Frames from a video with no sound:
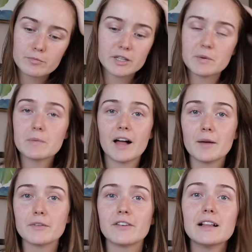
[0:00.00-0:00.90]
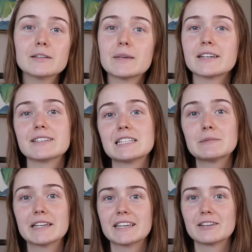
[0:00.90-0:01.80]
the people I've been following make it seem
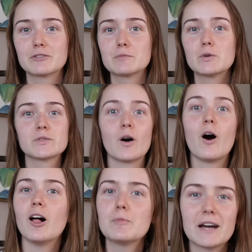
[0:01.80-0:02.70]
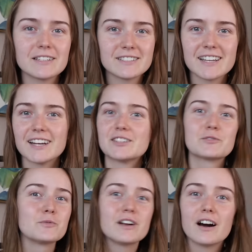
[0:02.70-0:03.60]
like it removes all pesticides
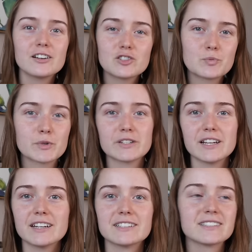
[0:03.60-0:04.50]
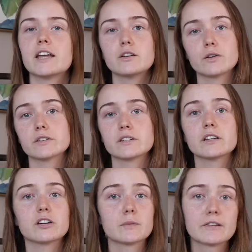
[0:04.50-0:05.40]
100%. And you know, the study
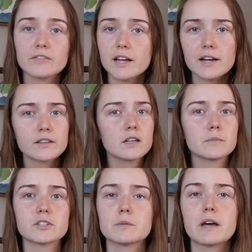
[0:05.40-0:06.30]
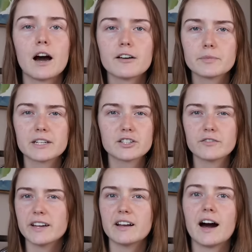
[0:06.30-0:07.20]
could have been flawed, the numbers could be off, but I just
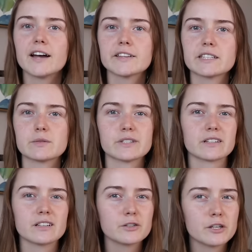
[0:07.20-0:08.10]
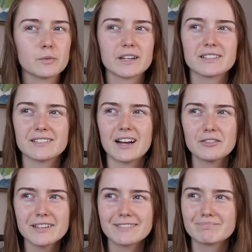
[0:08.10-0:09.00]
find odd that this was included when it's not
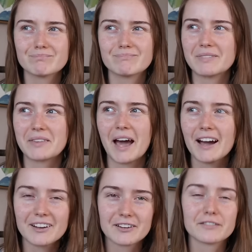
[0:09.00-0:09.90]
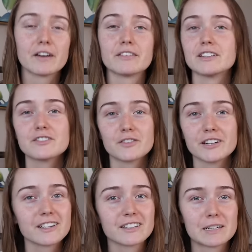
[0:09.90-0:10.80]
really that good of evidence for
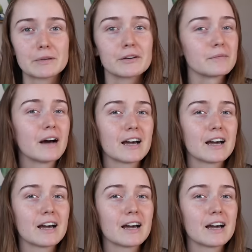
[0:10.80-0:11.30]
ERW in my